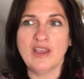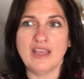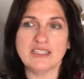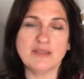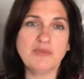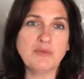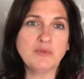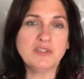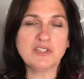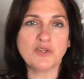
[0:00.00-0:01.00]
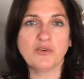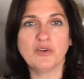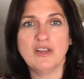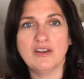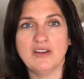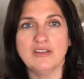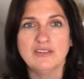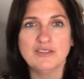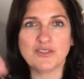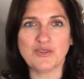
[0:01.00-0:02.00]
And some people disagree on
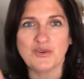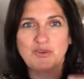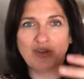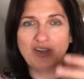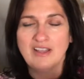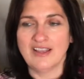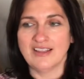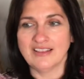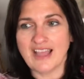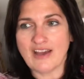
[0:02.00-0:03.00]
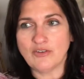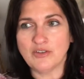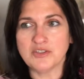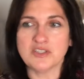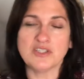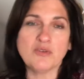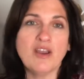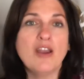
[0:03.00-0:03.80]
certain levels. And so I